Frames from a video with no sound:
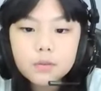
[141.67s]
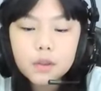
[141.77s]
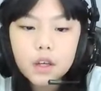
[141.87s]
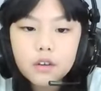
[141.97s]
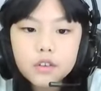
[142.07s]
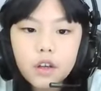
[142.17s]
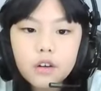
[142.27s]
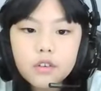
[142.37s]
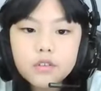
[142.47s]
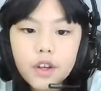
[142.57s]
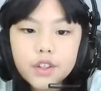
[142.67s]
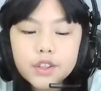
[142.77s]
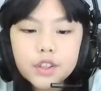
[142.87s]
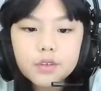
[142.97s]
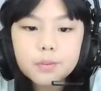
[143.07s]
because of
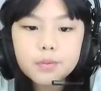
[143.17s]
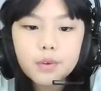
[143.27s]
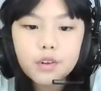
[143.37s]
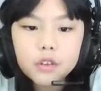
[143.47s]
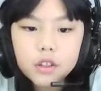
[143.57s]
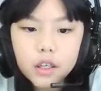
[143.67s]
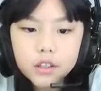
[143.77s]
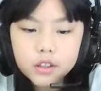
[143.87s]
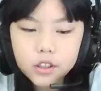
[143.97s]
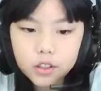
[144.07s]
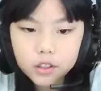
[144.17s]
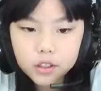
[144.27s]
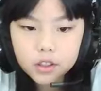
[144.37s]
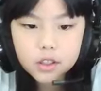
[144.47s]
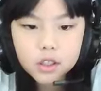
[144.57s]
angel protection.
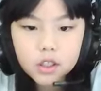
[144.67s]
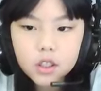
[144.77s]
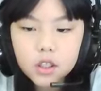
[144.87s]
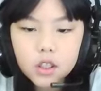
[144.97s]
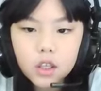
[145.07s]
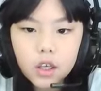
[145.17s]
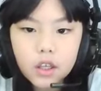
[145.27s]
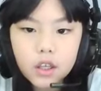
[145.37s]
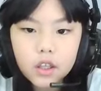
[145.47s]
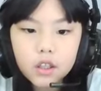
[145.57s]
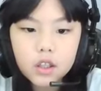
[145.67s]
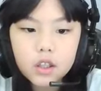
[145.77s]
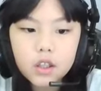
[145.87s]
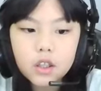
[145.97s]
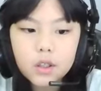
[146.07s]
And
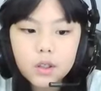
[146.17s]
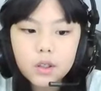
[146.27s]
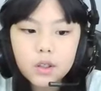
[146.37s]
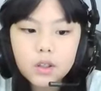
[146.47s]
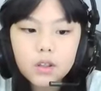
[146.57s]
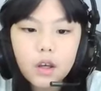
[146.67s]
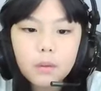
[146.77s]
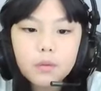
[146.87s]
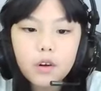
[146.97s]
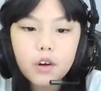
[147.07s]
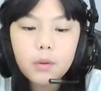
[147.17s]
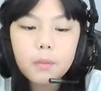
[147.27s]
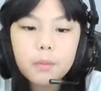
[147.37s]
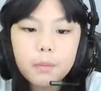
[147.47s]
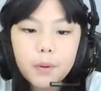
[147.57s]
the emperor
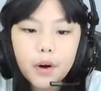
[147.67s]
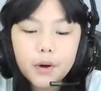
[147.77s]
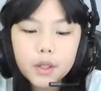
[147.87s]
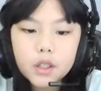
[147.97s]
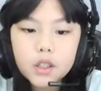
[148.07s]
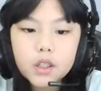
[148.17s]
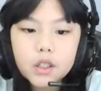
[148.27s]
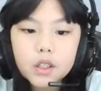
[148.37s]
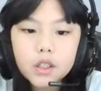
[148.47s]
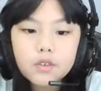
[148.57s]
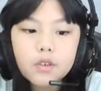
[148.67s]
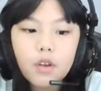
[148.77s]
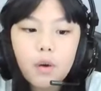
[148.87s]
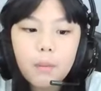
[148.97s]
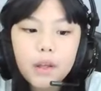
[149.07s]
burned
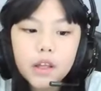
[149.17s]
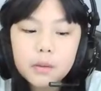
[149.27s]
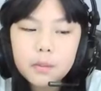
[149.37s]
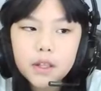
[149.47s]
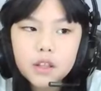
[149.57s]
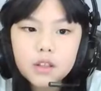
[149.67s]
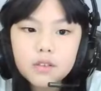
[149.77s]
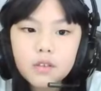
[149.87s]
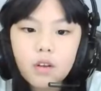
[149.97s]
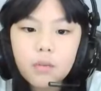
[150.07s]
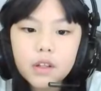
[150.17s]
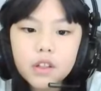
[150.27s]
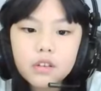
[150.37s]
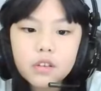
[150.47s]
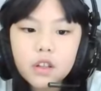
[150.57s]
Philomena, but
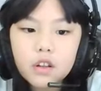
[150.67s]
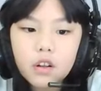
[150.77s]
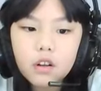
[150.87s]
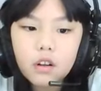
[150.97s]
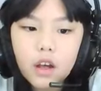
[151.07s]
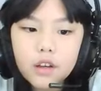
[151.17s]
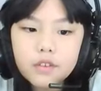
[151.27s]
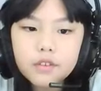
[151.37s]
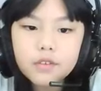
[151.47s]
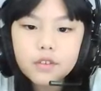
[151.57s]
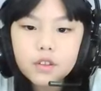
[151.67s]
Philomena is still alive.